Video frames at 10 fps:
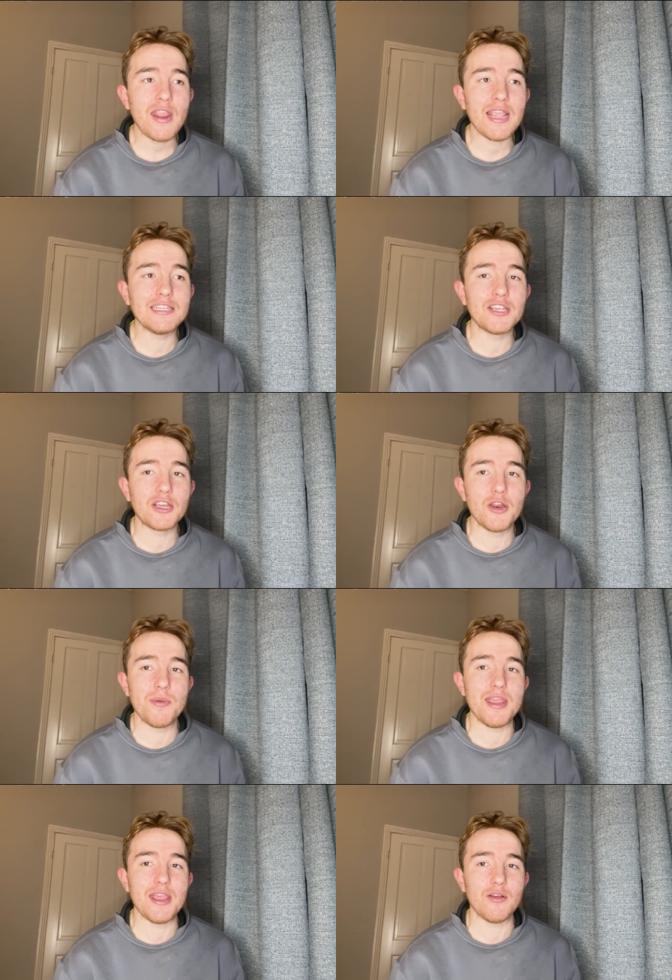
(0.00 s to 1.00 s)
is it going to
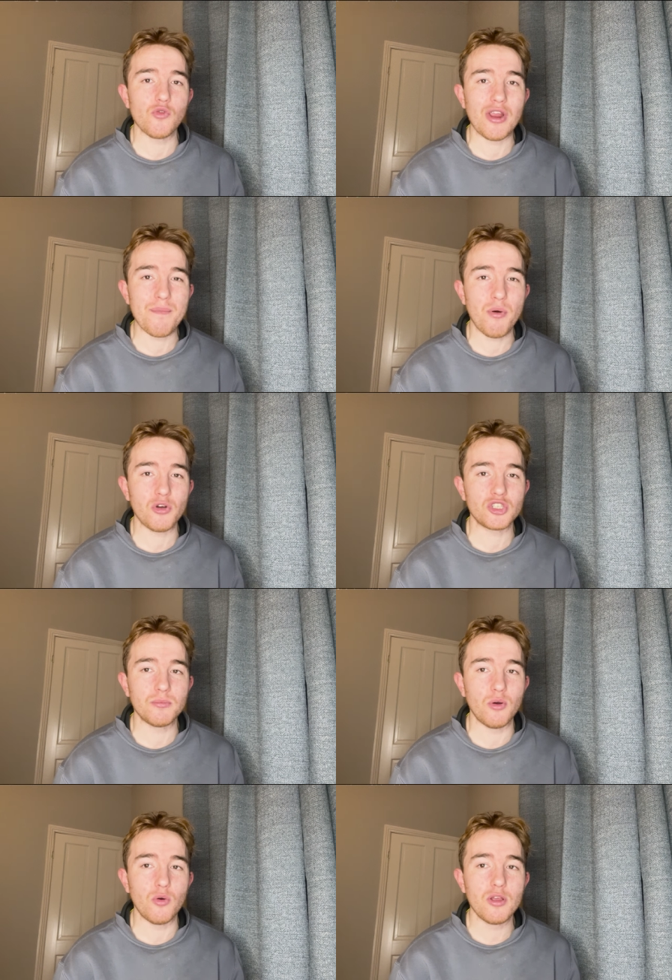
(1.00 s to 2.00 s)
be
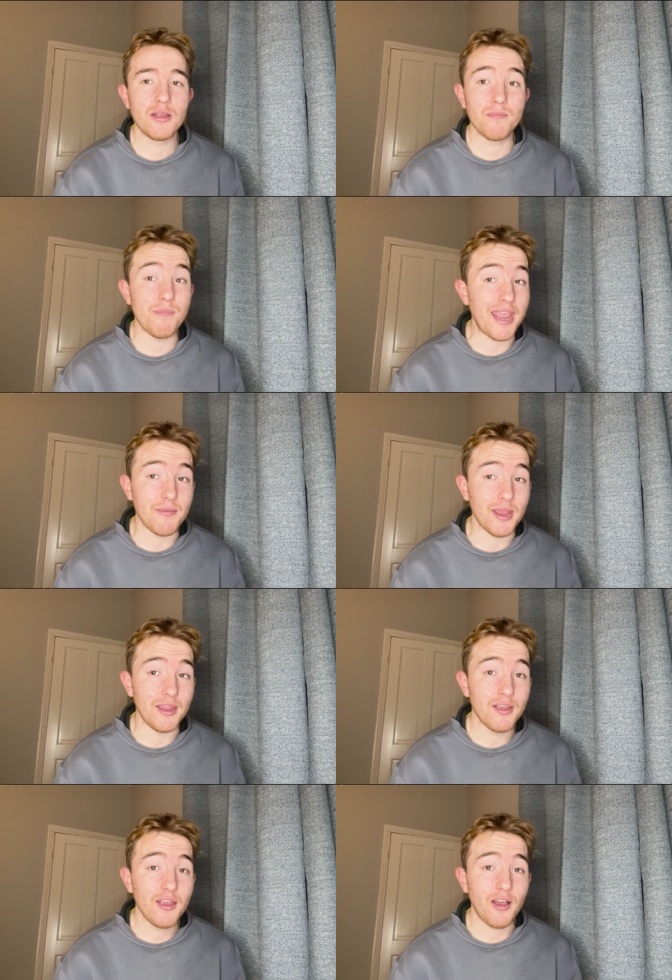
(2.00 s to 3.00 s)
impossible?
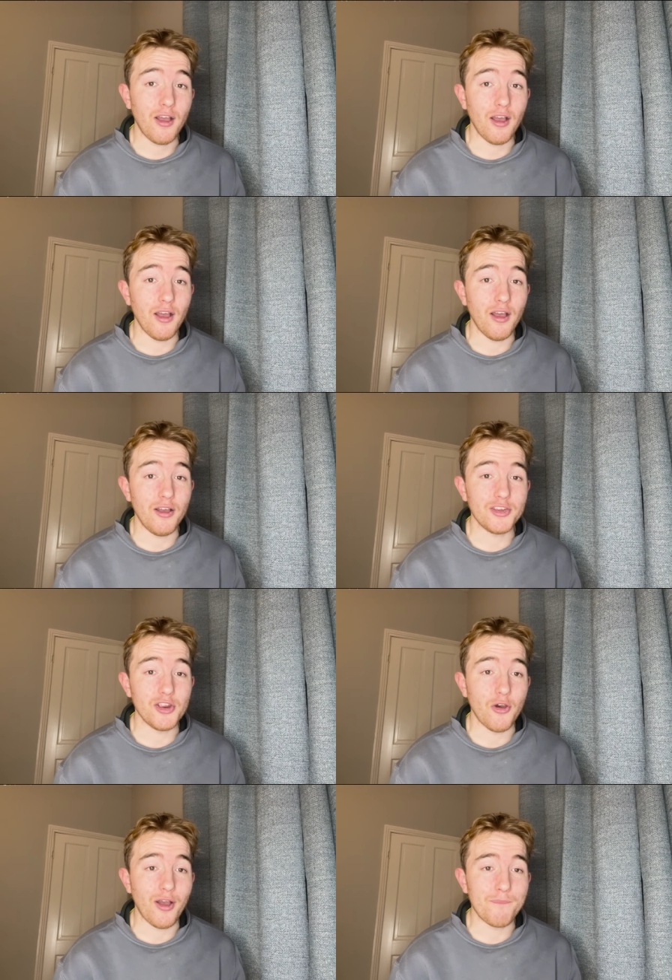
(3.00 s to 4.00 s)
Maybe. Uh, you
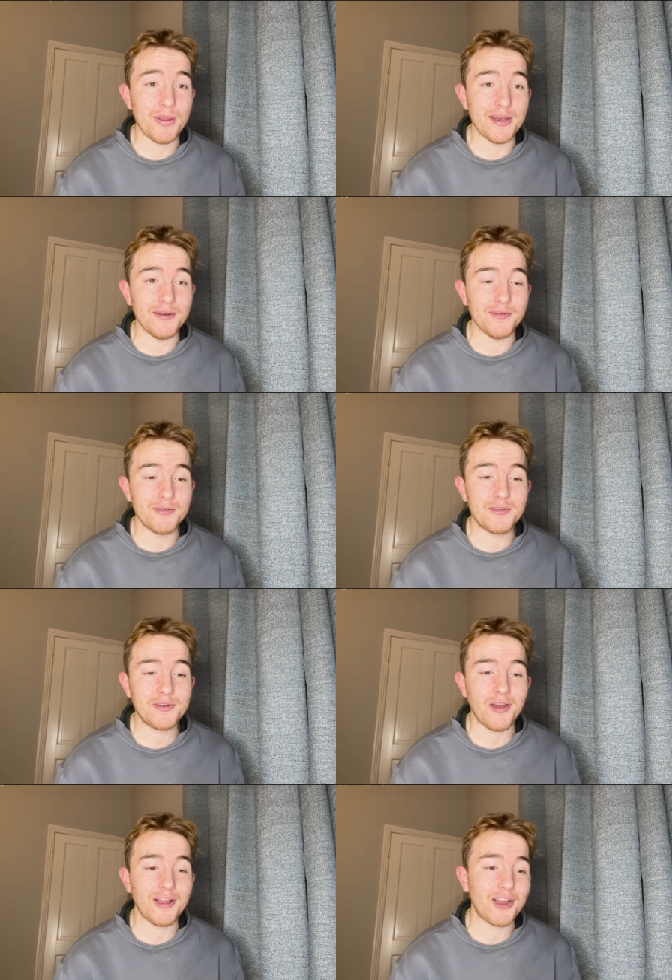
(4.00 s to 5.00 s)
know, I've been,
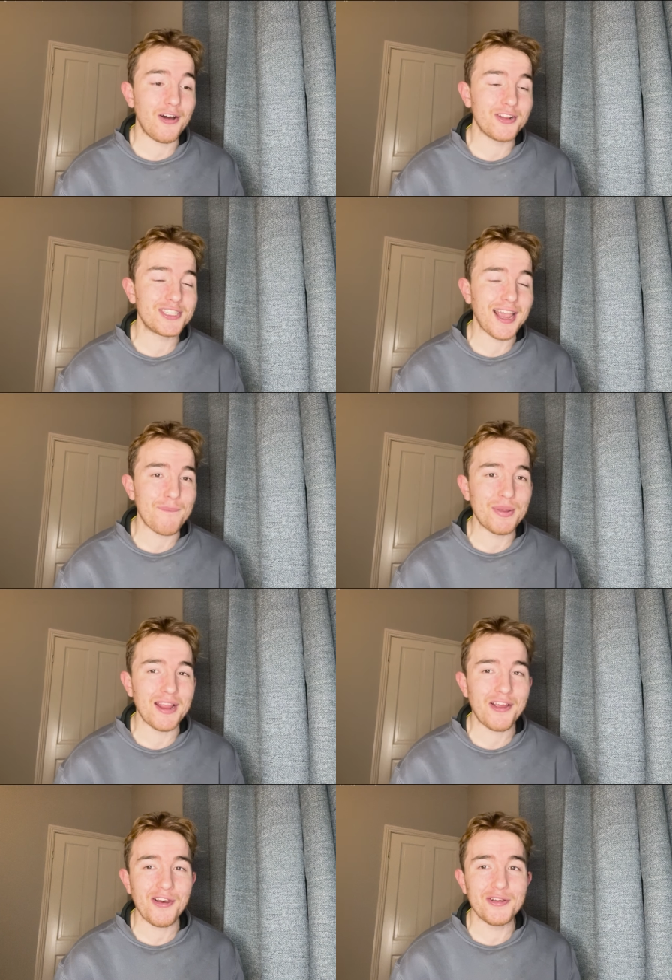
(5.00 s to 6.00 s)
I kind of say I've
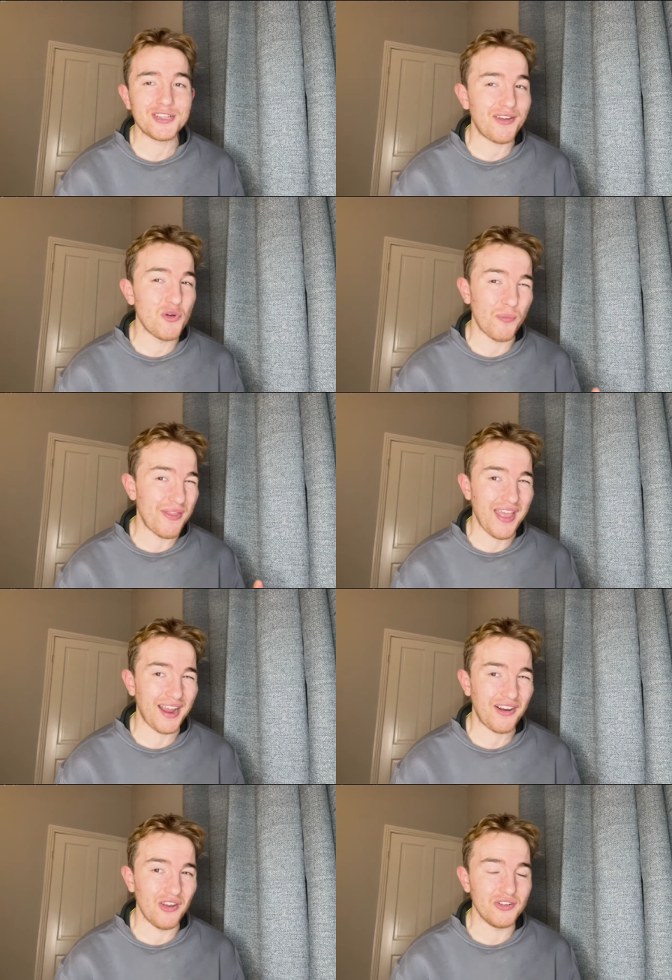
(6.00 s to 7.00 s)
been close. I've not been
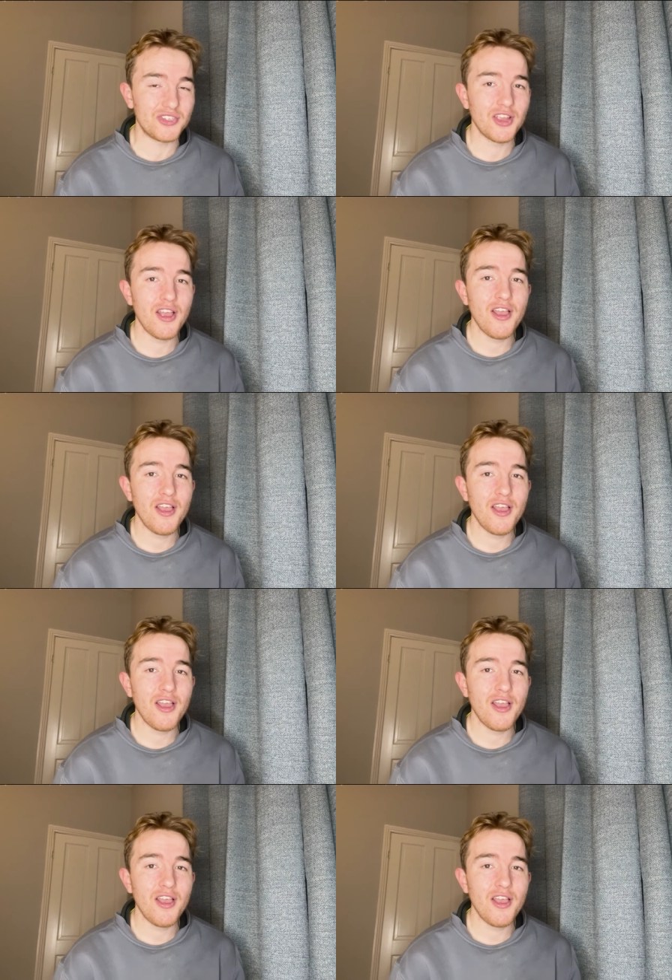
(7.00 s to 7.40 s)
that close.